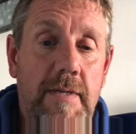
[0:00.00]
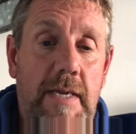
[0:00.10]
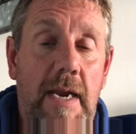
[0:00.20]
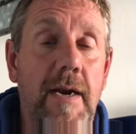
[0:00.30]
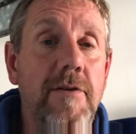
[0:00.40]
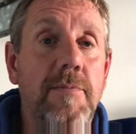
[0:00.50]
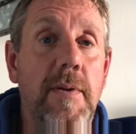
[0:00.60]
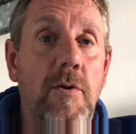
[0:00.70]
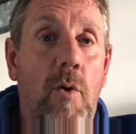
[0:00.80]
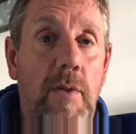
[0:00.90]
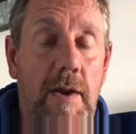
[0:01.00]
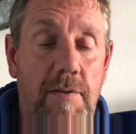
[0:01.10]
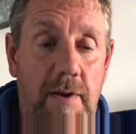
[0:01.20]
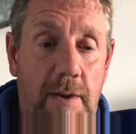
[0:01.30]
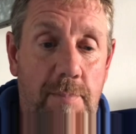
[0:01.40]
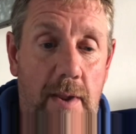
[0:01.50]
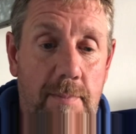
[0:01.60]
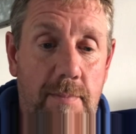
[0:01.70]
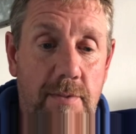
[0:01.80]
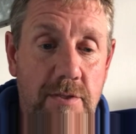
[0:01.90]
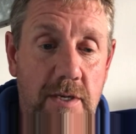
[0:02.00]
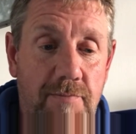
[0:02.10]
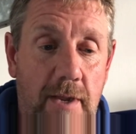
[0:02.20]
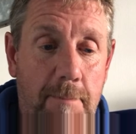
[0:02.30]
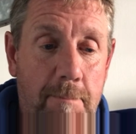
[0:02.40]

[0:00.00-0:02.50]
get it into me no later than 8 p.m. this evening.